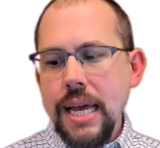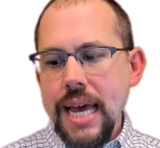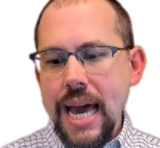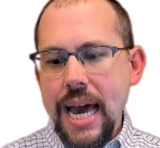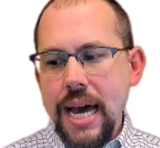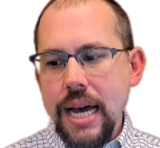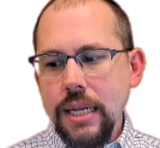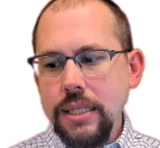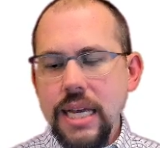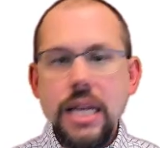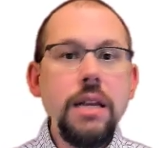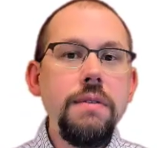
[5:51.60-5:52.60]
as
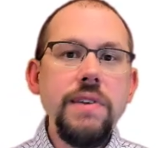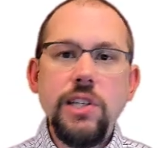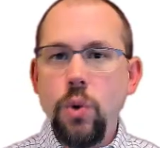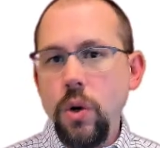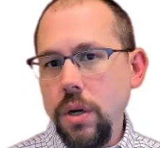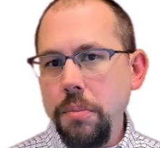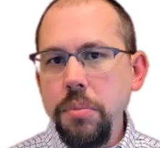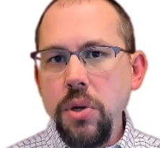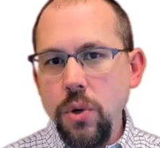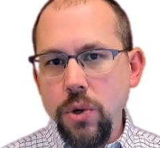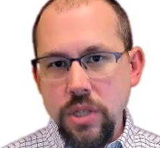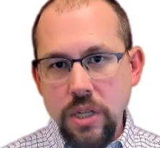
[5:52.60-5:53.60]
individual
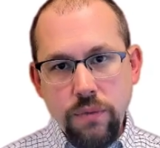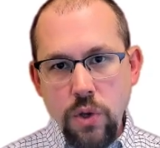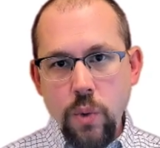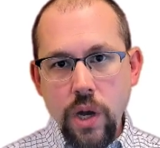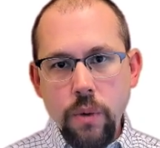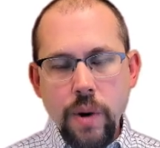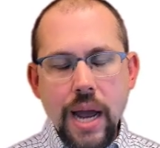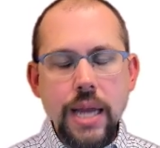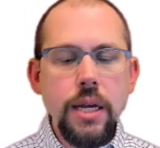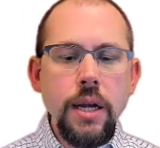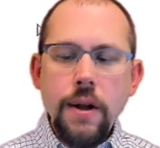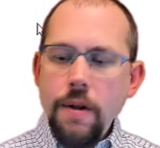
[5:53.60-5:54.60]
computers, if you will,
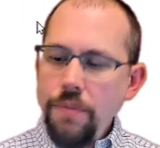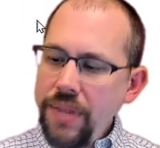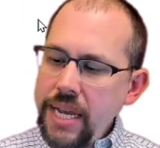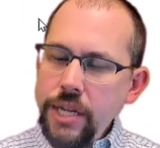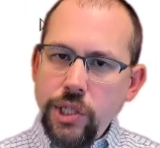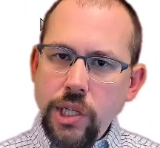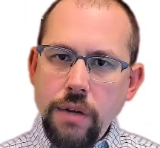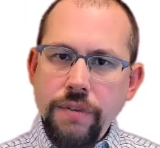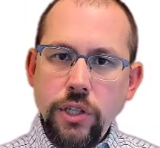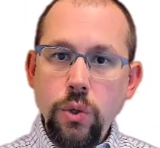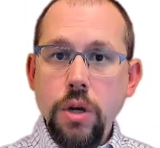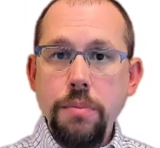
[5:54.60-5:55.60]
right? Each
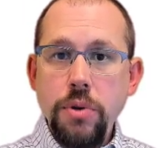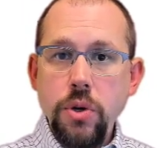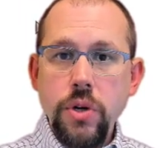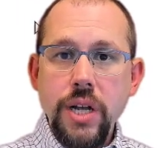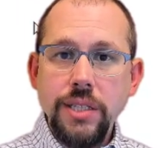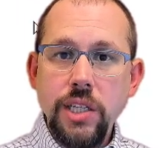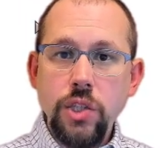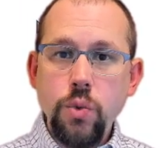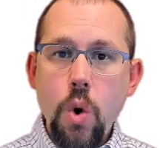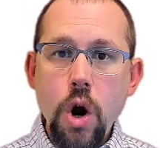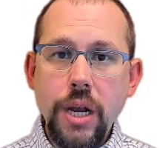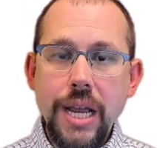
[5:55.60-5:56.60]
individual computer does its
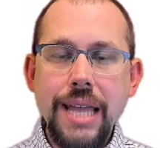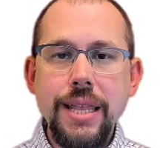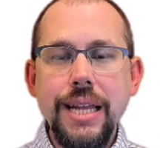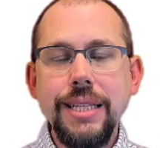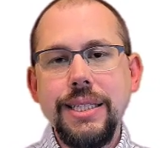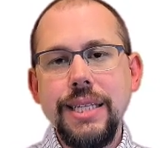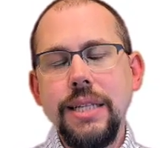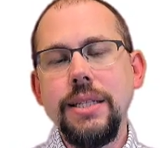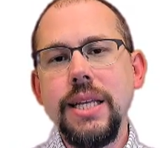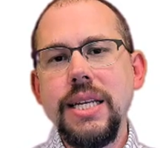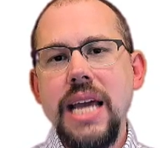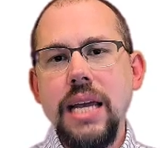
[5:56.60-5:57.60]
work and then it sends
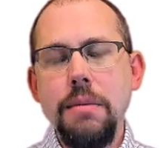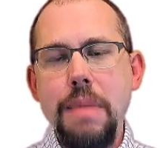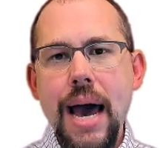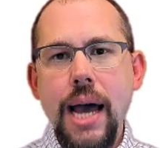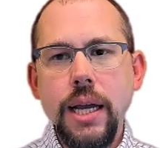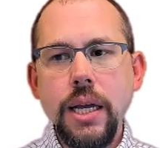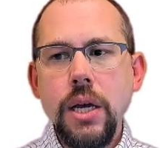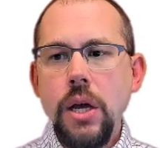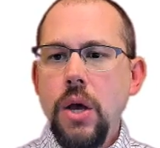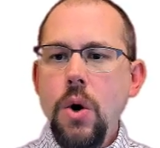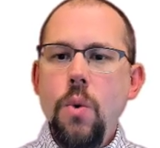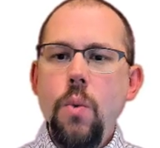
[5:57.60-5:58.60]
the data back.
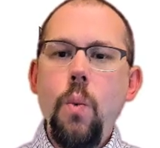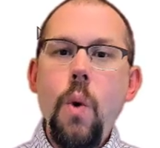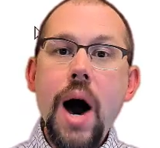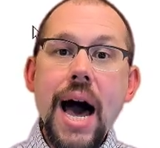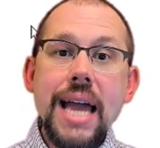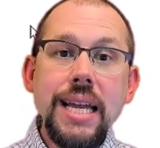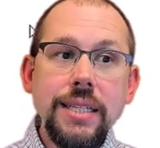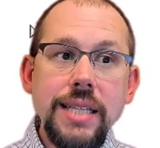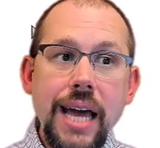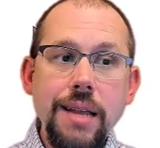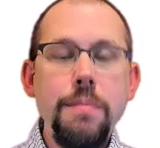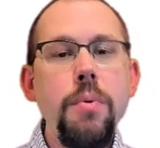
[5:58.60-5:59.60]
Why is
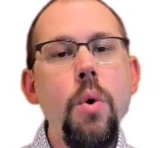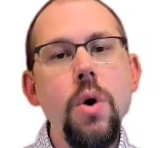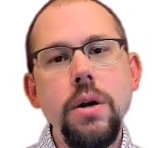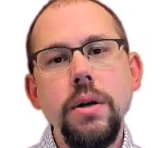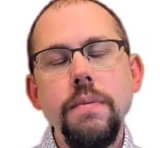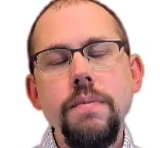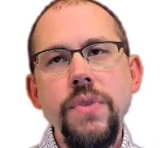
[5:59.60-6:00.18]
that important?